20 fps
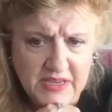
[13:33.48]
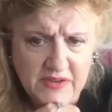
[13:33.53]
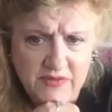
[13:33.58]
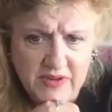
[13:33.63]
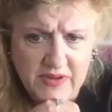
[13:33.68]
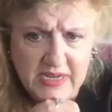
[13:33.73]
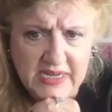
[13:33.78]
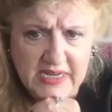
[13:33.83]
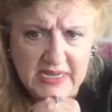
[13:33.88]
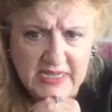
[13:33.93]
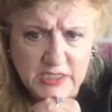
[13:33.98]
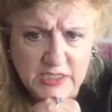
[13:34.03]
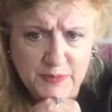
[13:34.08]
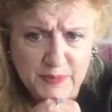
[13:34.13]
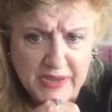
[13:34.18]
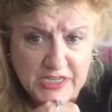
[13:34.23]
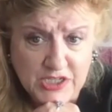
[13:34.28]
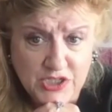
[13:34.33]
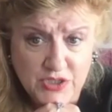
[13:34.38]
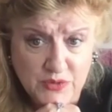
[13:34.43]
really
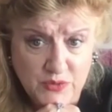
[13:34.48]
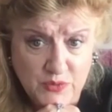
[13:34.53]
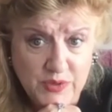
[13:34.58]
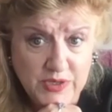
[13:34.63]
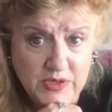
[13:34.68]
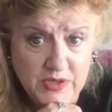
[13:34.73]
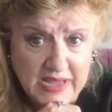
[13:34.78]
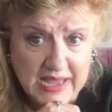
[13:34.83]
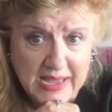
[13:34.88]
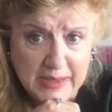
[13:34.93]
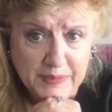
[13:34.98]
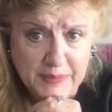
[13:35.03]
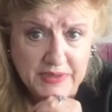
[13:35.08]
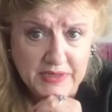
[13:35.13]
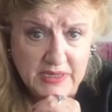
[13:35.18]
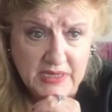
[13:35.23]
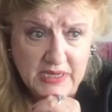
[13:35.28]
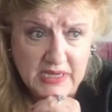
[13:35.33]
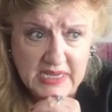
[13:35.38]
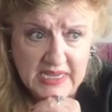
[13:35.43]
special will
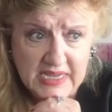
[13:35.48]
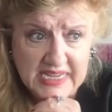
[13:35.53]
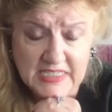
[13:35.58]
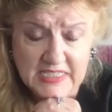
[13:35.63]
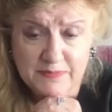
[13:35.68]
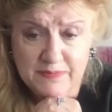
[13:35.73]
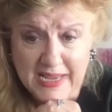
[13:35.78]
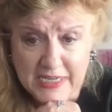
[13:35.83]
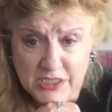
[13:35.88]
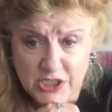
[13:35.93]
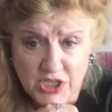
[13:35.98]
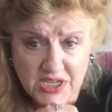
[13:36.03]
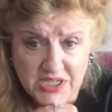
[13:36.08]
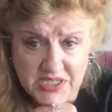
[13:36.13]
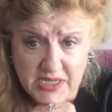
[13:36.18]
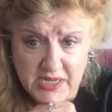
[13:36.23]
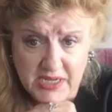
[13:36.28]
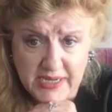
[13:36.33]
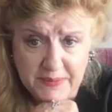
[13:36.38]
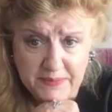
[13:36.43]
happen. It's magic
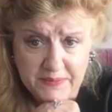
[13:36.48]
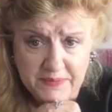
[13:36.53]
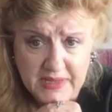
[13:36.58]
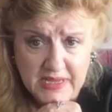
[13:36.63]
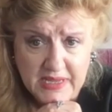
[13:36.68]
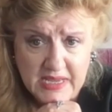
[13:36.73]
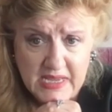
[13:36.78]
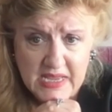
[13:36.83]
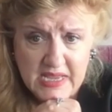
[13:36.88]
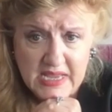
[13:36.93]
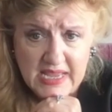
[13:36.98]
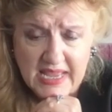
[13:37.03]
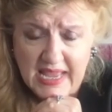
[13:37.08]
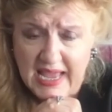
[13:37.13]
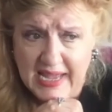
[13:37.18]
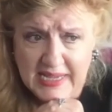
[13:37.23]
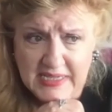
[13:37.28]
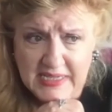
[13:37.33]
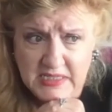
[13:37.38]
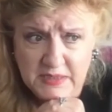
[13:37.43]
time. Yeah. It
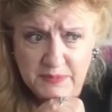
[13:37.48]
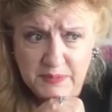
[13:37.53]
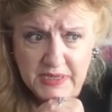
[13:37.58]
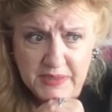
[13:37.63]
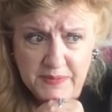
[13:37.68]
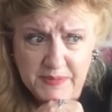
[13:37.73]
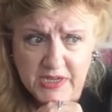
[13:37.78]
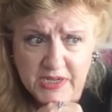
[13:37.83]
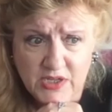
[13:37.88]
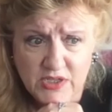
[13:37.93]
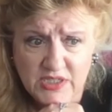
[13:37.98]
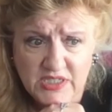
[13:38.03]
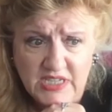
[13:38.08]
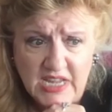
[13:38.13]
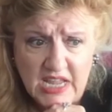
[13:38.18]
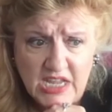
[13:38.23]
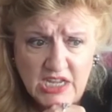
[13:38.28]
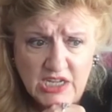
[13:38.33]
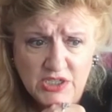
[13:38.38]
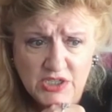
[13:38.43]
has to be because
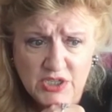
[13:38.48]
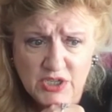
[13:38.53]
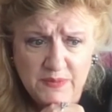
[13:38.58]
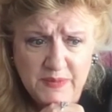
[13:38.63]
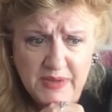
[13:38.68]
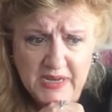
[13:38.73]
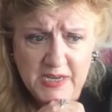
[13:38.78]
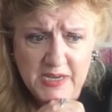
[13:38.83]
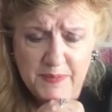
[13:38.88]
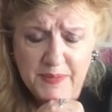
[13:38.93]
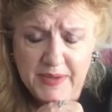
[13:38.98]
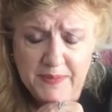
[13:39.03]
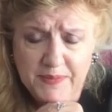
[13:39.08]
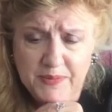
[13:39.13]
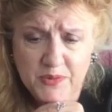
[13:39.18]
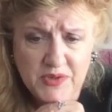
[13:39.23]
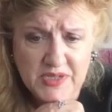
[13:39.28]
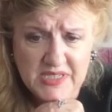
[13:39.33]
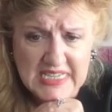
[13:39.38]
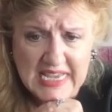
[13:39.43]
too many
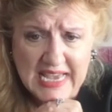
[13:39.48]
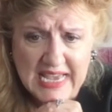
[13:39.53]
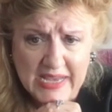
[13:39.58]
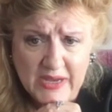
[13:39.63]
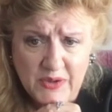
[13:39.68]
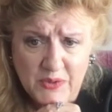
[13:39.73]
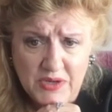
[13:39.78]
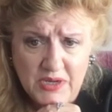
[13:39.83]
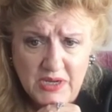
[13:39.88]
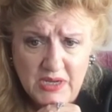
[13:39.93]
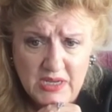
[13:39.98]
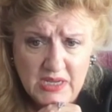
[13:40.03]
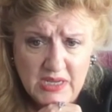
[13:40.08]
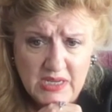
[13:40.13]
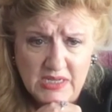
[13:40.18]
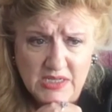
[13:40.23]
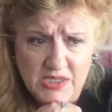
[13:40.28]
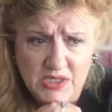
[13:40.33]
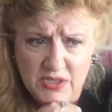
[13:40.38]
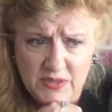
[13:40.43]
people are down
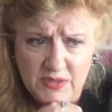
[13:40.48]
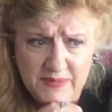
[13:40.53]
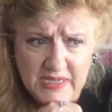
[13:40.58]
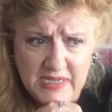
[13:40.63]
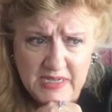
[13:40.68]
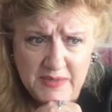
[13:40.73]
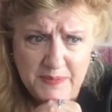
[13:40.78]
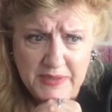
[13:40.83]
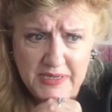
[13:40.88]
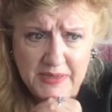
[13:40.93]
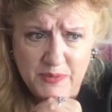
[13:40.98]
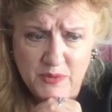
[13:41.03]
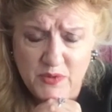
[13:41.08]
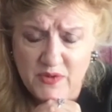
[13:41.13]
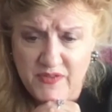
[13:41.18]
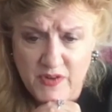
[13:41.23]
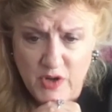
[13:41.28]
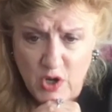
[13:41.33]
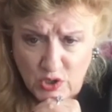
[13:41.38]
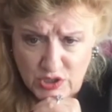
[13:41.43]
and too many people
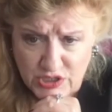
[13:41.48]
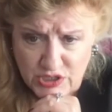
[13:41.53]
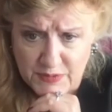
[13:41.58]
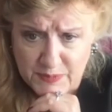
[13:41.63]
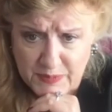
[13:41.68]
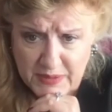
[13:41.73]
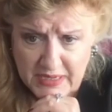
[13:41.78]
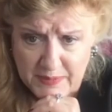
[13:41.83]
have lost people.